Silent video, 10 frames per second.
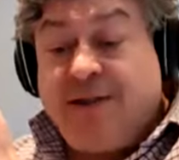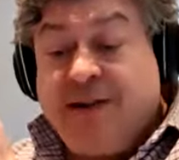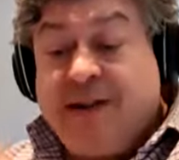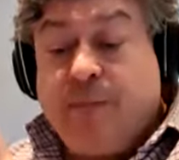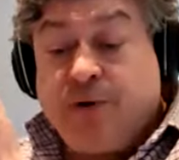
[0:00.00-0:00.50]

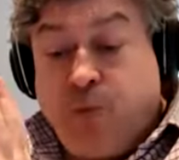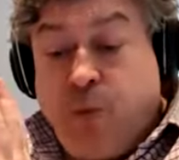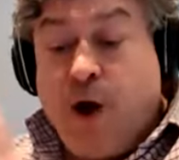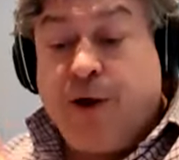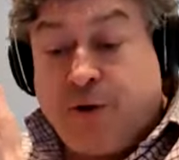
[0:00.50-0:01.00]
that was
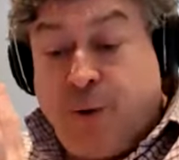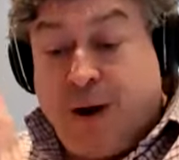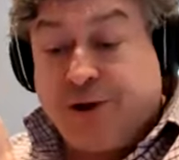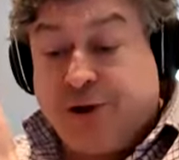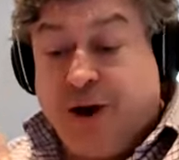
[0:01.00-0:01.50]
worth
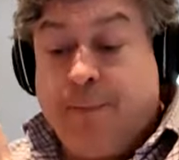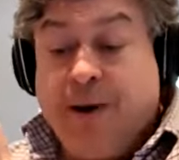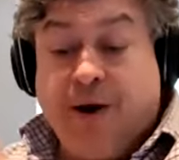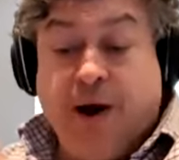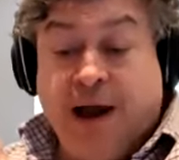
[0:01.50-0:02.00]
questioning a
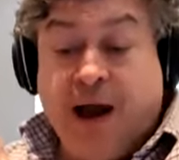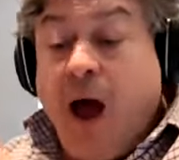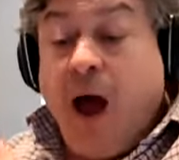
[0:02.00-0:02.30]
bit earlier.